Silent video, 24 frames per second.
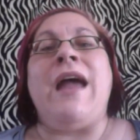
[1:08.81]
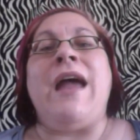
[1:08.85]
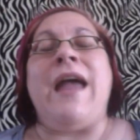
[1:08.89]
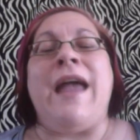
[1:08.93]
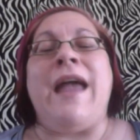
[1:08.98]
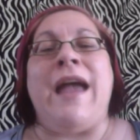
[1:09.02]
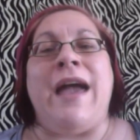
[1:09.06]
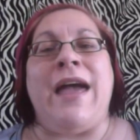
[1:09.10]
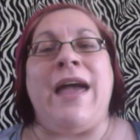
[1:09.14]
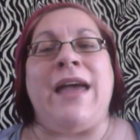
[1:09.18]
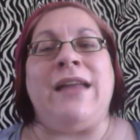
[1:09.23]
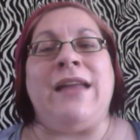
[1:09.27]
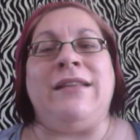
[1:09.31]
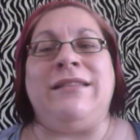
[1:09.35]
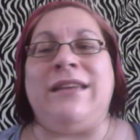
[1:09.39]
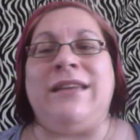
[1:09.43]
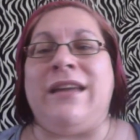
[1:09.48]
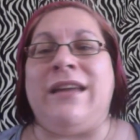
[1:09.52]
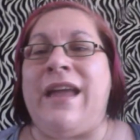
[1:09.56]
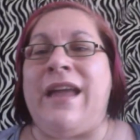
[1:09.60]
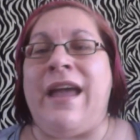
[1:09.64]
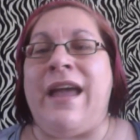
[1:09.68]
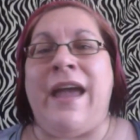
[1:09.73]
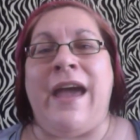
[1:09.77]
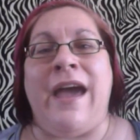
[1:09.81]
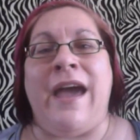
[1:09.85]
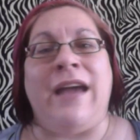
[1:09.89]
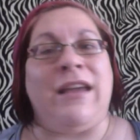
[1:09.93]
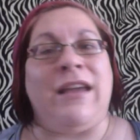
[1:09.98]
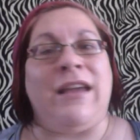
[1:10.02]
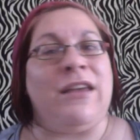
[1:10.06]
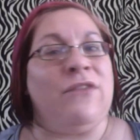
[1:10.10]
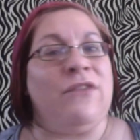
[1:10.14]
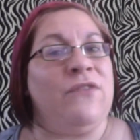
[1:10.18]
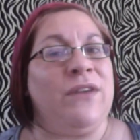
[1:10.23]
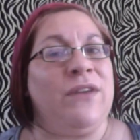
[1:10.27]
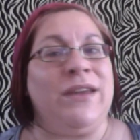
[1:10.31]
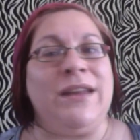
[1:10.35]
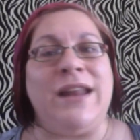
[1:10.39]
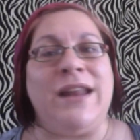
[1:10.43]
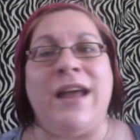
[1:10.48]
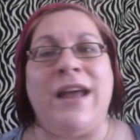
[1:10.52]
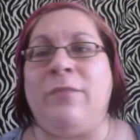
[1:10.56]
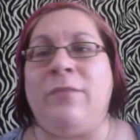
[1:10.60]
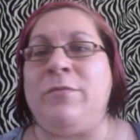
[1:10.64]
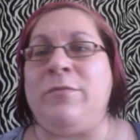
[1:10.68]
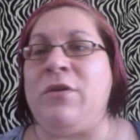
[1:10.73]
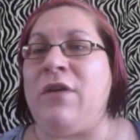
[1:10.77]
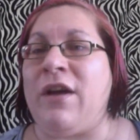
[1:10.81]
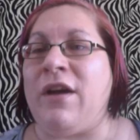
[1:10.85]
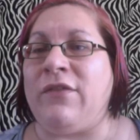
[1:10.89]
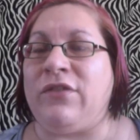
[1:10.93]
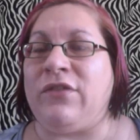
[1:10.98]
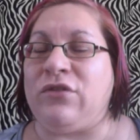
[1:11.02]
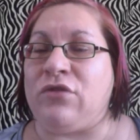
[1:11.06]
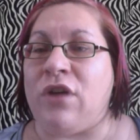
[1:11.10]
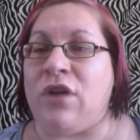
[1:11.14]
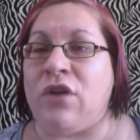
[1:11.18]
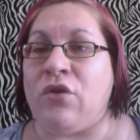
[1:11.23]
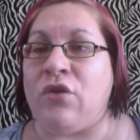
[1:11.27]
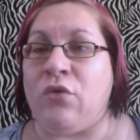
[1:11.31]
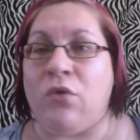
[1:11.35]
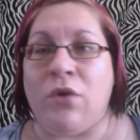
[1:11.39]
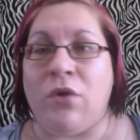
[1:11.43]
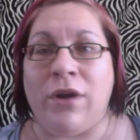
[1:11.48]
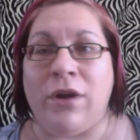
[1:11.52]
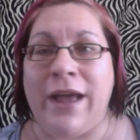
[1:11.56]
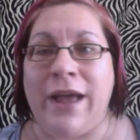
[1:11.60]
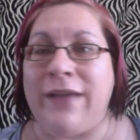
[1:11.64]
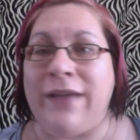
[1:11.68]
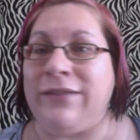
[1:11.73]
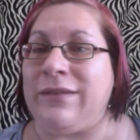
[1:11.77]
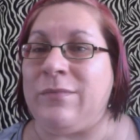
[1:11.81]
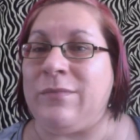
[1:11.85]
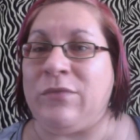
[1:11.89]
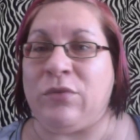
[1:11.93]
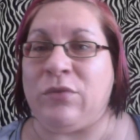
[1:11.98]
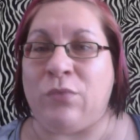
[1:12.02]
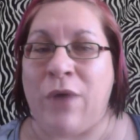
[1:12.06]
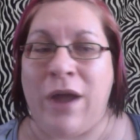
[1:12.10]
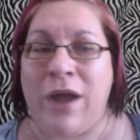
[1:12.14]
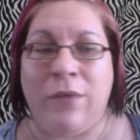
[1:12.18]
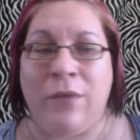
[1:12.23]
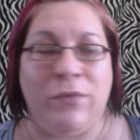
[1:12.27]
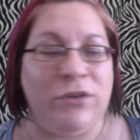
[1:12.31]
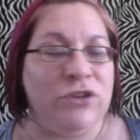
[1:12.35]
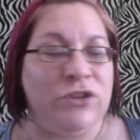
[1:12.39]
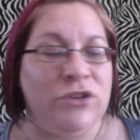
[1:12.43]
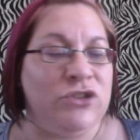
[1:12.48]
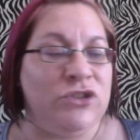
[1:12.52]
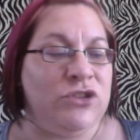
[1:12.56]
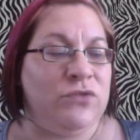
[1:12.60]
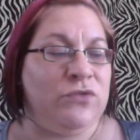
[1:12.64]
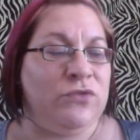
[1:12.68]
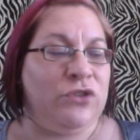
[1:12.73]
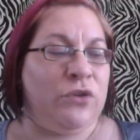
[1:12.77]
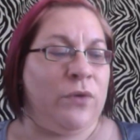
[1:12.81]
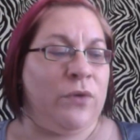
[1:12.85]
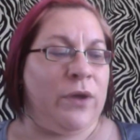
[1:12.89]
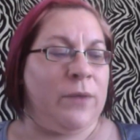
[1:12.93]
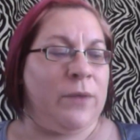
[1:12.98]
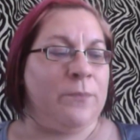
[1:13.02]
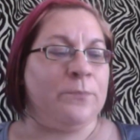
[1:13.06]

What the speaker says: And heck, if it can help you have stronger orgasms, why wouldn't you do it?